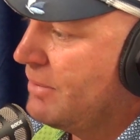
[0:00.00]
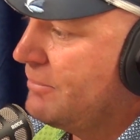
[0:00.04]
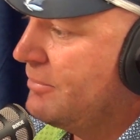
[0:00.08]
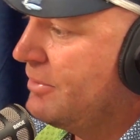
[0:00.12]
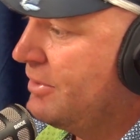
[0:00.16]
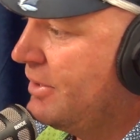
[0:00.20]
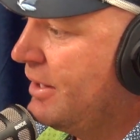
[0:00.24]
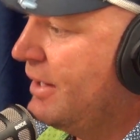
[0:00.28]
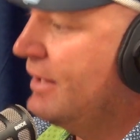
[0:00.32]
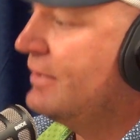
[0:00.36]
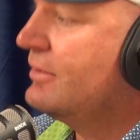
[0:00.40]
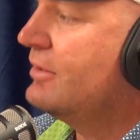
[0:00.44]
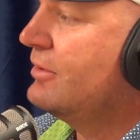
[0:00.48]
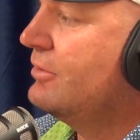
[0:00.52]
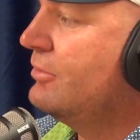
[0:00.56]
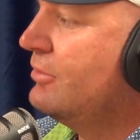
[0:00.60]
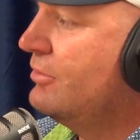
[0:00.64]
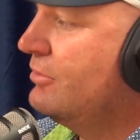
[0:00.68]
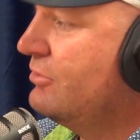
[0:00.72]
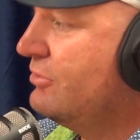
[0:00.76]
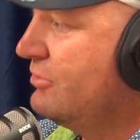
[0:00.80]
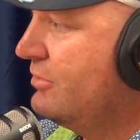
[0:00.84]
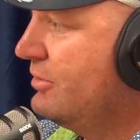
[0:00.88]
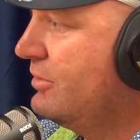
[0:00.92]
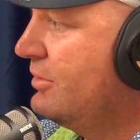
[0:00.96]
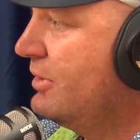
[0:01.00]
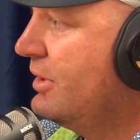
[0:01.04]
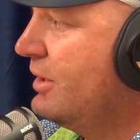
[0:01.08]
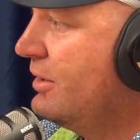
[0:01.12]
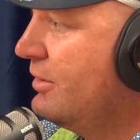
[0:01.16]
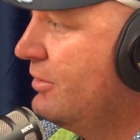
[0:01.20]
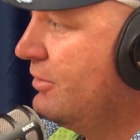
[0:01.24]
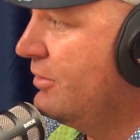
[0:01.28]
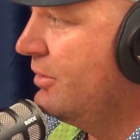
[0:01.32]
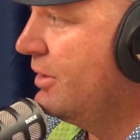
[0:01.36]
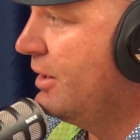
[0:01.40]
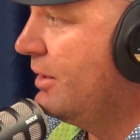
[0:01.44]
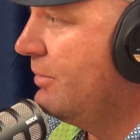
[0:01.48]
mum and dad can either sit
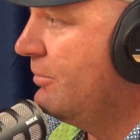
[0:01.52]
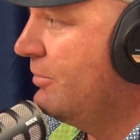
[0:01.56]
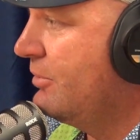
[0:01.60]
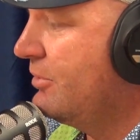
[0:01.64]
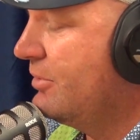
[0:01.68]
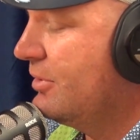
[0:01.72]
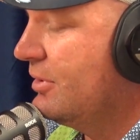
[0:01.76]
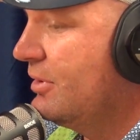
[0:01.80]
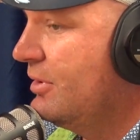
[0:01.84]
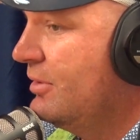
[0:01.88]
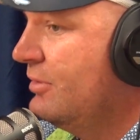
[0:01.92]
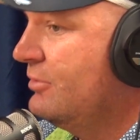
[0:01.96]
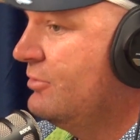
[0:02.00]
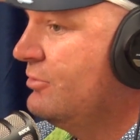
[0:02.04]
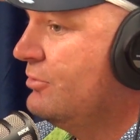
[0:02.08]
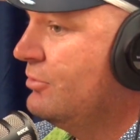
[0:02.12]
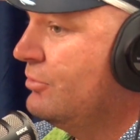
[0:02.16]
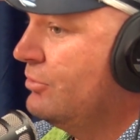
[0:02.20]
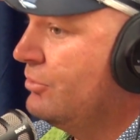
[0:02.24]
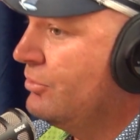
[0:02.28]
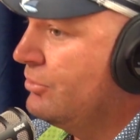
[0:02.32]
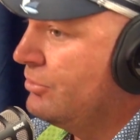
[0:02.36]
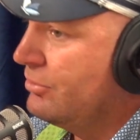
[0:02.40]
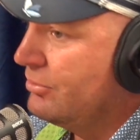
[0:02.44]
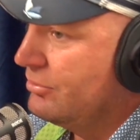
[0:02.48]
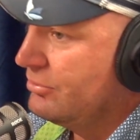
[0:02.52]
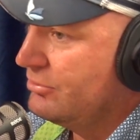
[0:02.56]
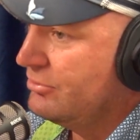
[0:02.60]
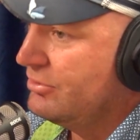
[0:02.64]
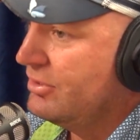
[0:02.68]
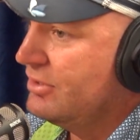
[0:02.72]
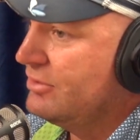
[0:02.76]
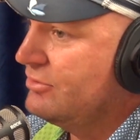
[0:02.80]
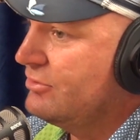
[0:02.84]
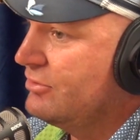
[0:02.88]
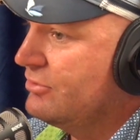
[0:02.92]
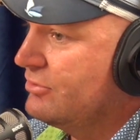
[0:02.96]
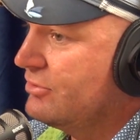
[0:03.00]
down and do that with the kids, or
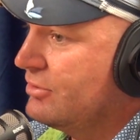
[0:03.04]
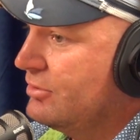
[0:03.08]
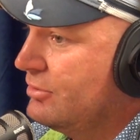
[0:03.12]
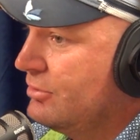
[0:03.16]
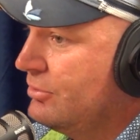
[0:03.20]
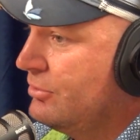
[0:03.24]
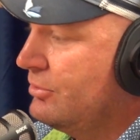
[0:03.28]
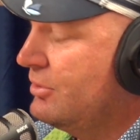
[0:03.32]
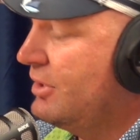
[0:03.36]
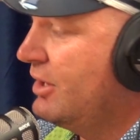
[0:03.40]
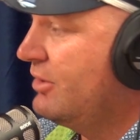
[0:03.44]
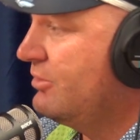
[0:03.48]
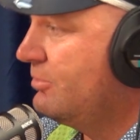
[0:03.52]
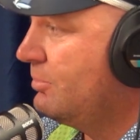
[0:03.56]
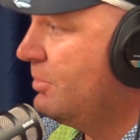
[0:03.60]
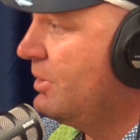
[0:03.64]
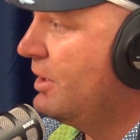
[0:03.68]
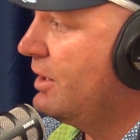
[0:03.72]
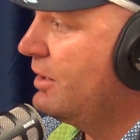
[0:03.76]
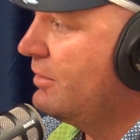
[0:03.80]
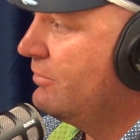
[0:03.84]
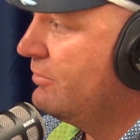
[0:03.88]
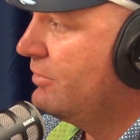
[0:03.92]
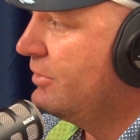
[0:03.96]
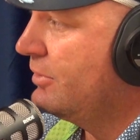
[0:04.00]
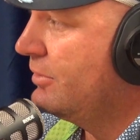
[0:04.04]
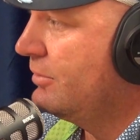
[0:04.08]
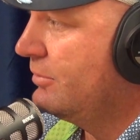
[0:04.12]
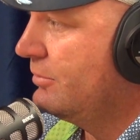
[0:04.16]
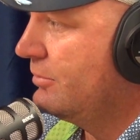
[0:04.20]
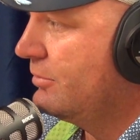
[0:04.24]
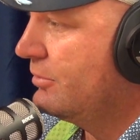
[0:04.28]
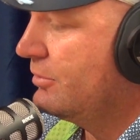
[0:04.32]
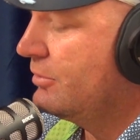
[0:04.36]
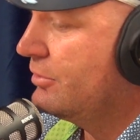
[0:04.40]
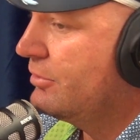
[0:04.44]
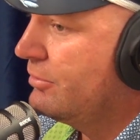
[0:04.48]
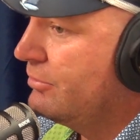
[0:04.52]
teachers can do it as part of a
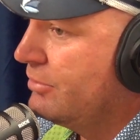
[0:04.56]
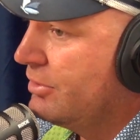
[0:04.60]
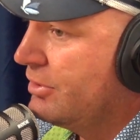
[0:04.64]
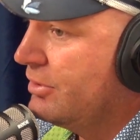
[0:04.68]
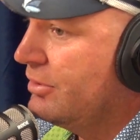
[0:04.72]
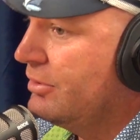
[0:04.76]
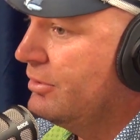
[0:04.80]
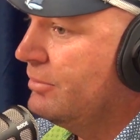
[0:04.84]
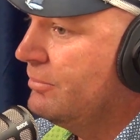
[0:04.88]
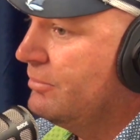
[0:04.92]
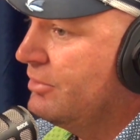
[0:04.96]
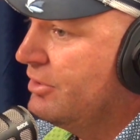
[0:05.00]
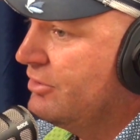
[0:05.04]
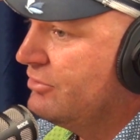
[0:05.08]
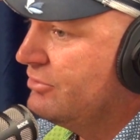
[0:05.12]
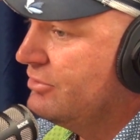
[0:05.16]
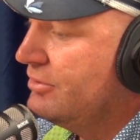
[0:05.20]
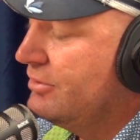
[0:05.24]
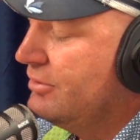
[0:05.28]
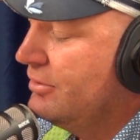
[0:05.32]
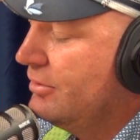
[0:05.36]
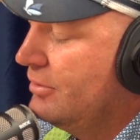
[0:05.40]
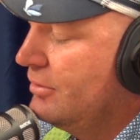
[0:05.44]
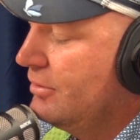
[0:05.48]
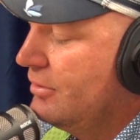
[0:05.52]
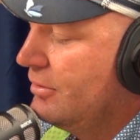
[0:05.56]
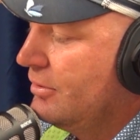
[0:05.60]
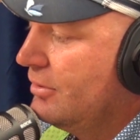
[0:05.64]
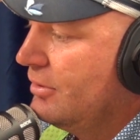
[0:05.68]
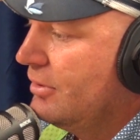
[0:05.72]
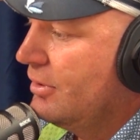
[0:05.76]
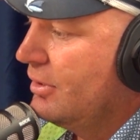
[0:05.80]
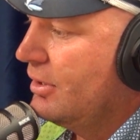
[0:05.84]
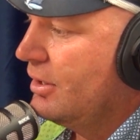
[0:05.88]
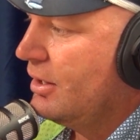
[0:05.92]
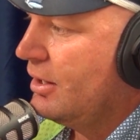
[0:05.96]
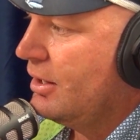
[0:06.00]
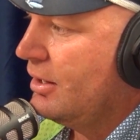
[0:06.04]
curriculum lesson.
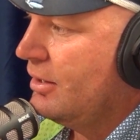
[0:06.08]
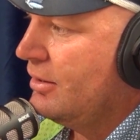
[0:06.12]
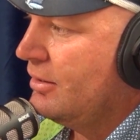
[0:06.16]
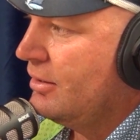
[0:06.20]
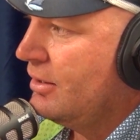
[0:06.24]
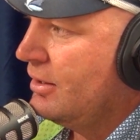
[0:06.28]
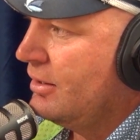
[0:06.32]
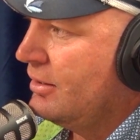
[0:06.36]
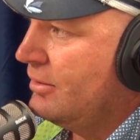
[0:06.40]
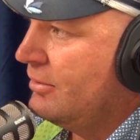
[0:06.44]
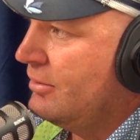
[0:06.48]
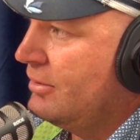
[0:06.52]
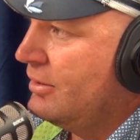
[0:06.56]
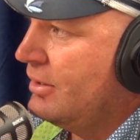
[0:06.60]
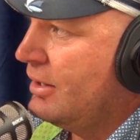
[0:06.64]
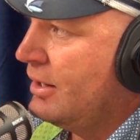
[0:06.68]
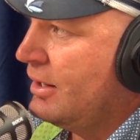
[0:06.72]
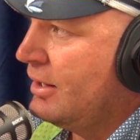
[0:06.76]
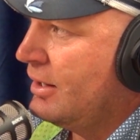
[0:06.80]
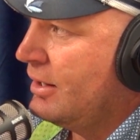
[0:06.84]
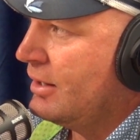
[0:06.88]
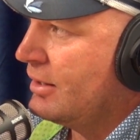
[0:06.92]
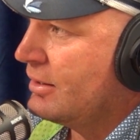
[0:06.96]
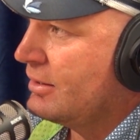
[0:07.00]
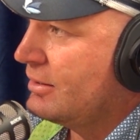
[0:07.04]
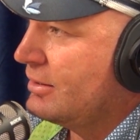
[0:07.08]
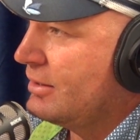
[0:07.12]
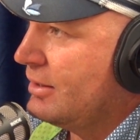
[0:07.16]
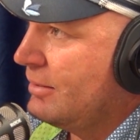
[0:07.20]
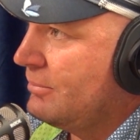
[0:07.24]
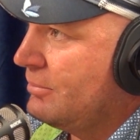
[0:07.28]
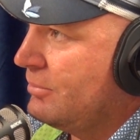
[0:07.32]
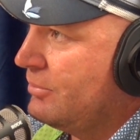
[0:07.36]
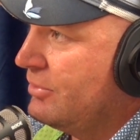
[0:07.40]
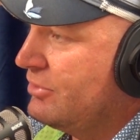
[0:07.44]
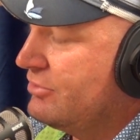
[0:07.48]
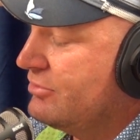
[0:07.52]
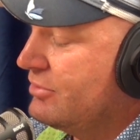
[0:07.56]
And then a
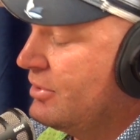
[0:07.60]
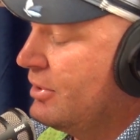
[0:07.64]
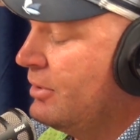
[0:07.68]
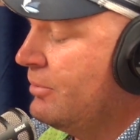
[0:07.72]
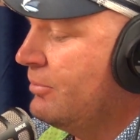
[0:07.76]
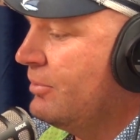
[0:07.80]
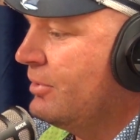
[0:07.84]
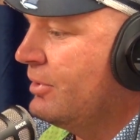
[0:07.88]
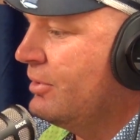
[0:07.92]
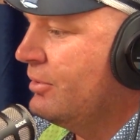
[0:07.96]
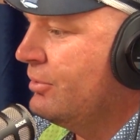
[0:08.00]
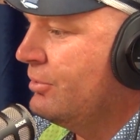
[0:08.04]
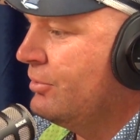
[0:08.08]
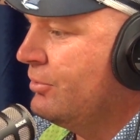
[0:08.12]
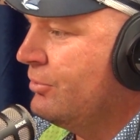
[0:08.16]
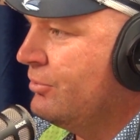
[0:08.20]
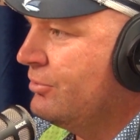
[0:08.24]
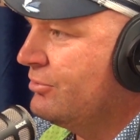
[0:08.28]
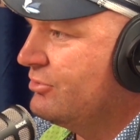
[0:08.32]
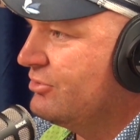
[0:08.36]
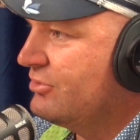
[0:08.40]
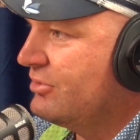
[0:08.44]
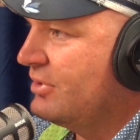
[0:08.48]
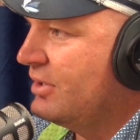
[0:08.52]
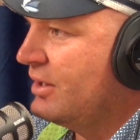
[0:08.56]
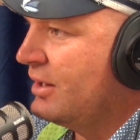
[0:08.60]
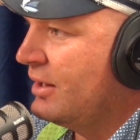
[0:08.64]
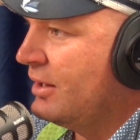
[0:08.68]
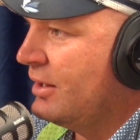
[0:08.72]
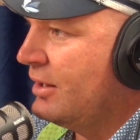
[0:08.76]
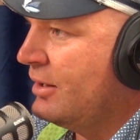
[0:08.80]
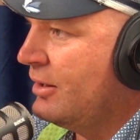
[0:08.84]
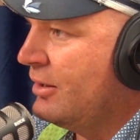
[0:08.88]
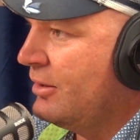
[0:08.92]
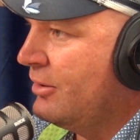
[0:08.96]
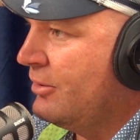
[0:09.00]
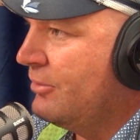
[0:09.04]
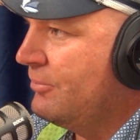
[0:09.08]
couple of weeks ago we launched
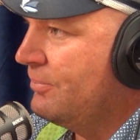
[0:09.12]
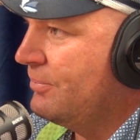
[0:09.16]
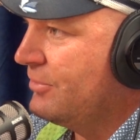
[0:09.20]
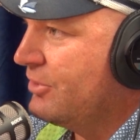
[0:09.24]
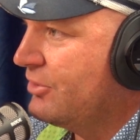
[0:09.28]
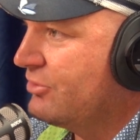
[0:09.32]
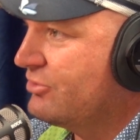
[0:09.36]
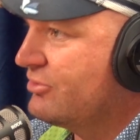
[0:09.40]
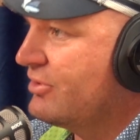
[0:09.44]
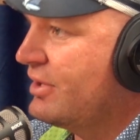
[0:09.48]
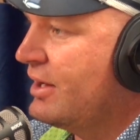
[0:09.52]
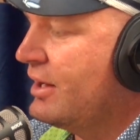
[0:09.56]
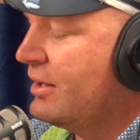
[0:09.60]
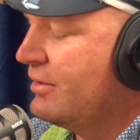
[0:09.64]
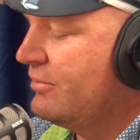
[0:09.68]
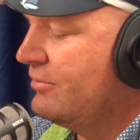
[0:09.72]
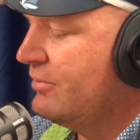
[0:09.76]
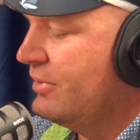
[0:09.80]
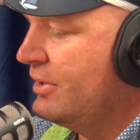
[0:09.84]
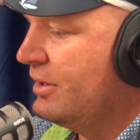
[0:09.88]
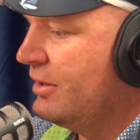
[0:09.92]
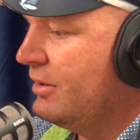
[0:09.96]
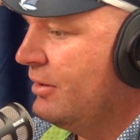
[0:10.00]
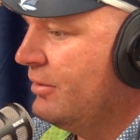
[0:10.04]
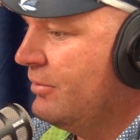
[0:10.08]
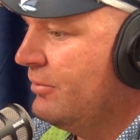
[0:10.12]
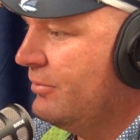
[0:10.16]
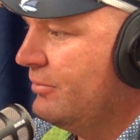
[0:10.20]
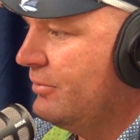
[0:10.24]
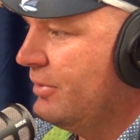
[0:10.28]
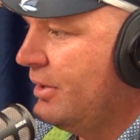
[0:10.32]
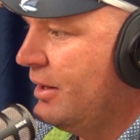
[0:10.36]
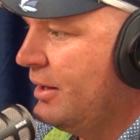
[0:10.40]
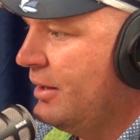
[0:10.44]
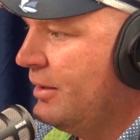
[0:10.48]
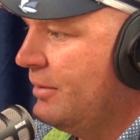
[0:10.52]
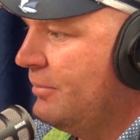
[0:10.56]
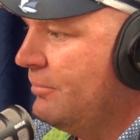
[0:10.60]
the start of
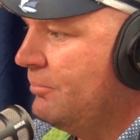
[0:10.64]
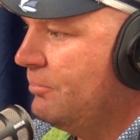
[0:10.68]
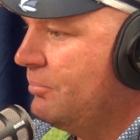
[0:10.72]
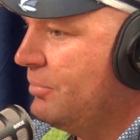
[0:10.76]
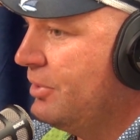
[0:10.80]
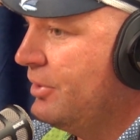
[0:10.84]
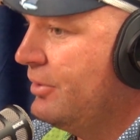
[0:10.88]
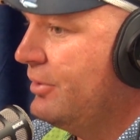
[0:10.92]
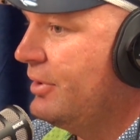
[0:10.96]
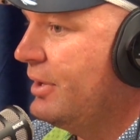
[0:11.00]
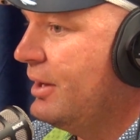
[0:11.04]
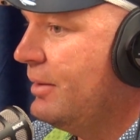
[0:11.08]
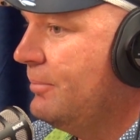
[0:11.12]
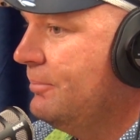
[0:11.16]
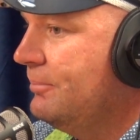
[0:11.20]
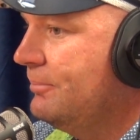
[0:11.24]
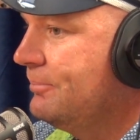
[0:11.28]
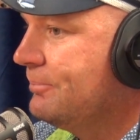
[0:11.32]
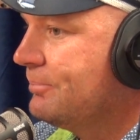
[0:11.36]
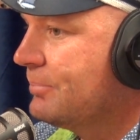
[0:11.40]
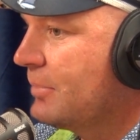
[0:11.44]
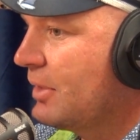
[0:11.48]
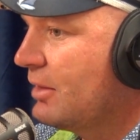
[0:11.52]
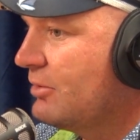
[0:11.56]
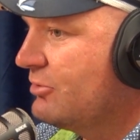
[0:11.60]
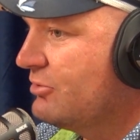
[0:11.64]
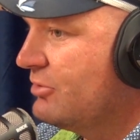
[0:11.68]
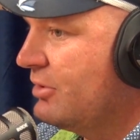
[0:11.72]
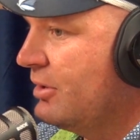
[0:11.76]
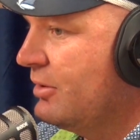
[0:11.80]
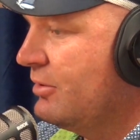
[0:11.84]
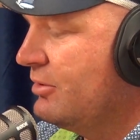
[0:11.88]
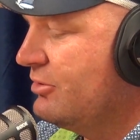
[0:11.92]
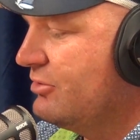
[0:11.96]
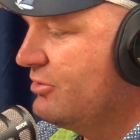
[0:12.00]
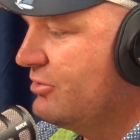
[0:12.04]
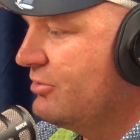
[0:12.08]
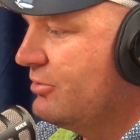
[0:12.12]
our parent hub.
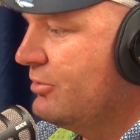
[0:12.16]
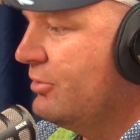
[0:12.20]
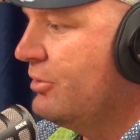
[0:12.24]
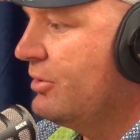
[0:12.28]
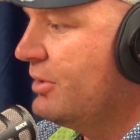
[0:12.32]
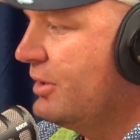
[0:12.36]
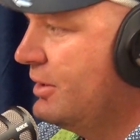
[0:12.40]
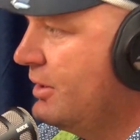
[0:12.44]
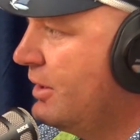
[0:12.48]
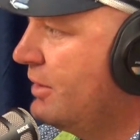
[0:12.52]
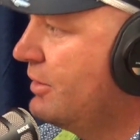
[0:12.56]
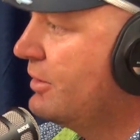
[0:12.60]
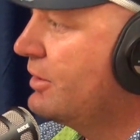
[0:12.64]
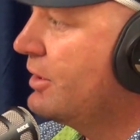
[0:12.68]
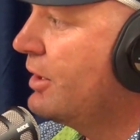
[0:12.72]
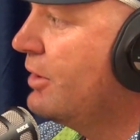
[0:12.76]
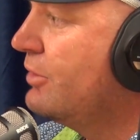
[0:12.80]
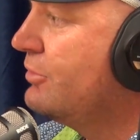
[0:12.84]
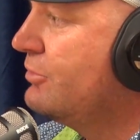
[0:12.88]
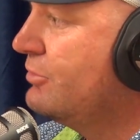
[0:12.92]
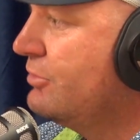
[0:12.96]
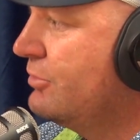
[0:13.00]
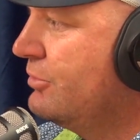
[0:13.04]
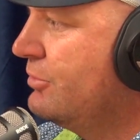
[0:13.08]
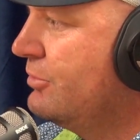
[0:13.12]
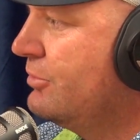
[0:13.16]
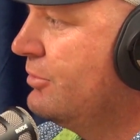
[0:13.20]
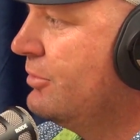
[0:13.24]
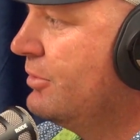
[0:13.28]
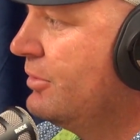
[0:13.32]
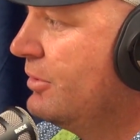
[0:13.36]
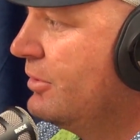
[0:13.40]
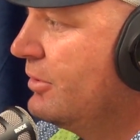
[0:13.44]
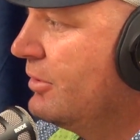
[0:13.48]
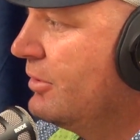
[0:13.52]
So it's like another go-to.